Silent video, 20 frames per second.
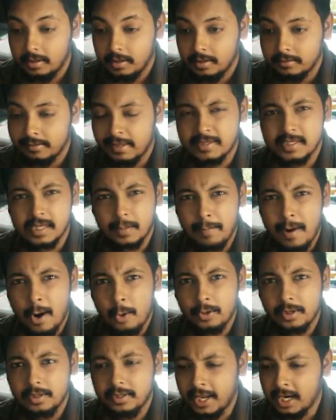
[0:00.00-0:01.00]
that's
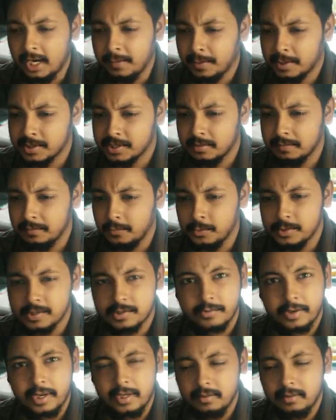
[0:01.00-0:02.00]
about a 10% boost
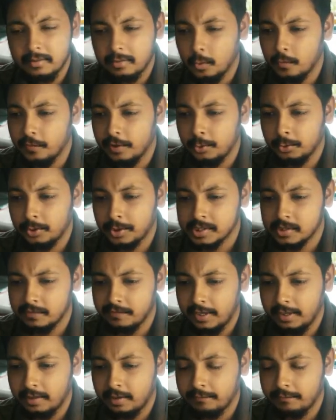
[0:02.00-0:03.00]
right over
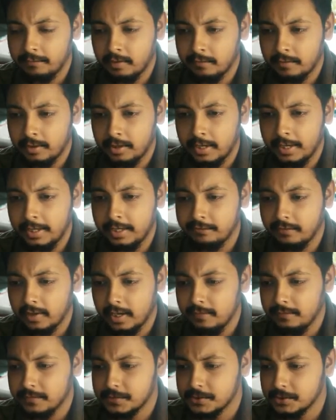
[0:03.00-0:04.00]

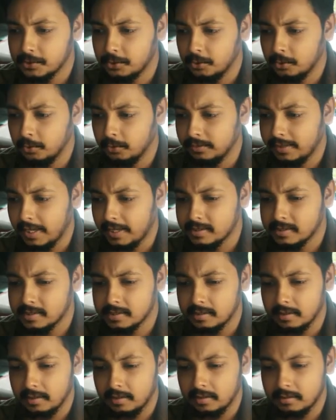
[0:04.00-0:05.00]
2885 so
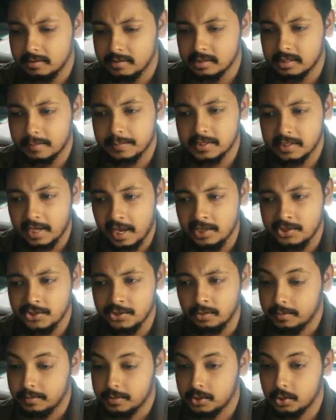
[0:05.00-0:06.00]
that's
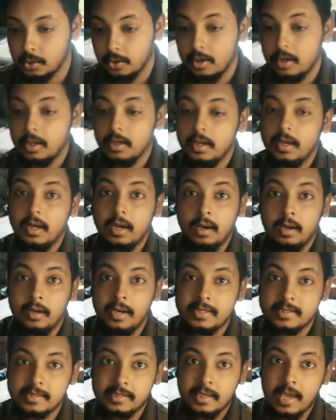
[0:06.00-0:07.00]
substantial so uh,
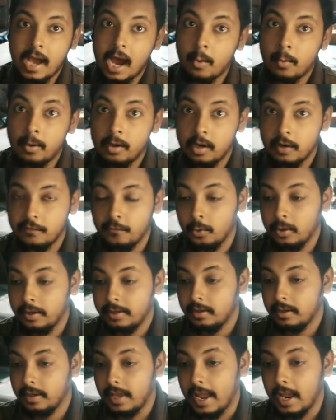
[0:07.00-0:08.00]
let's see how
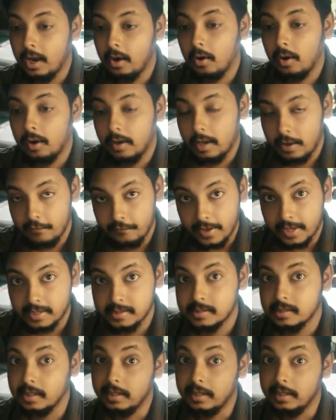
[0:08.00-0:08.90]
undervolting affects